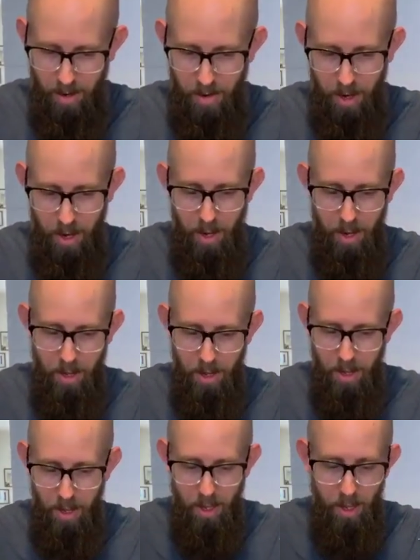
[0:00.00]
right.
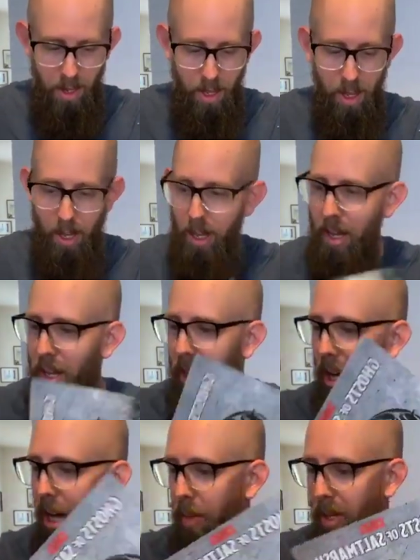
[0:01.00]
A
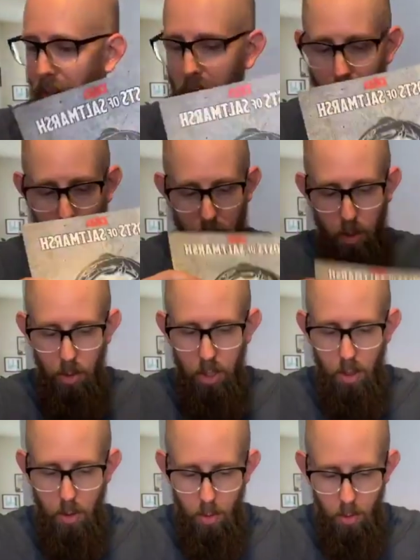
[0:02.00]
copy here. And what's
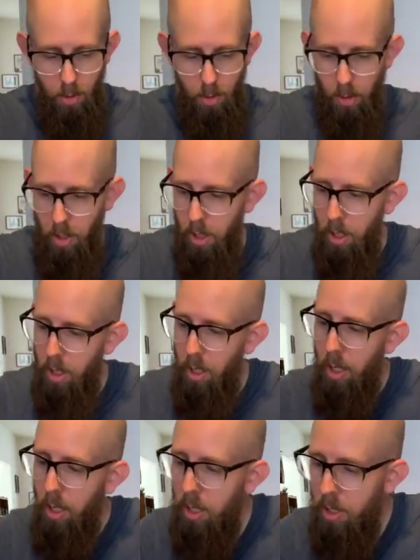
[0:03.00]
really cool
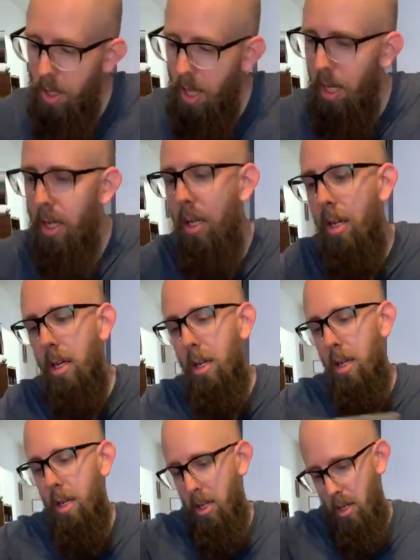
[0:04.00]
is that
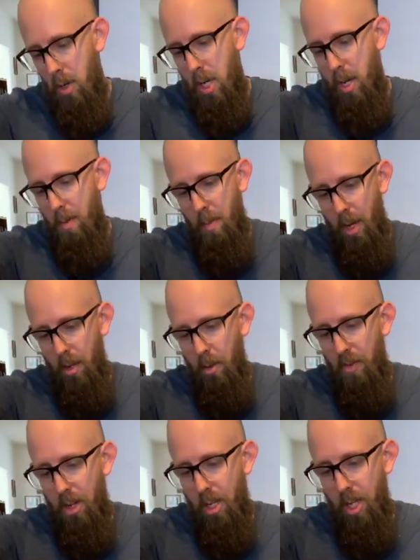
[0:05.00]
you can, I don't
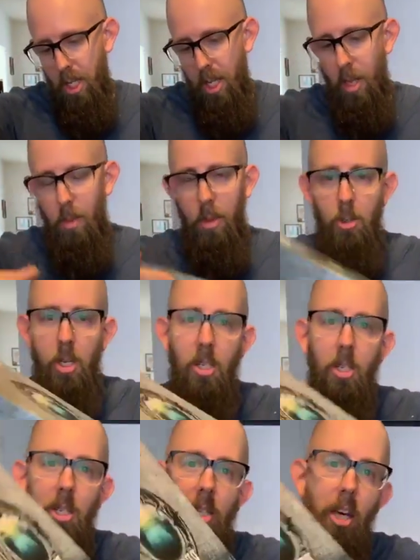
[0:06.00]
know if you can see it, but there's
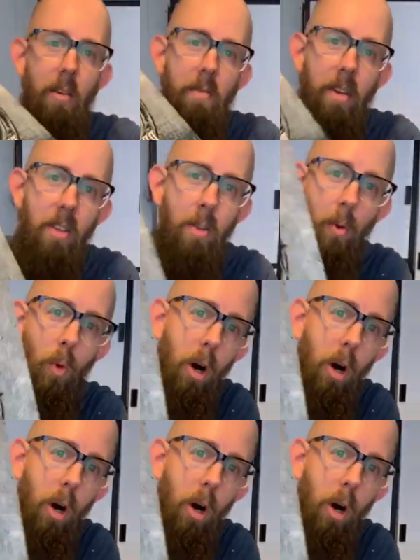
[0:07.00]
like stuff in the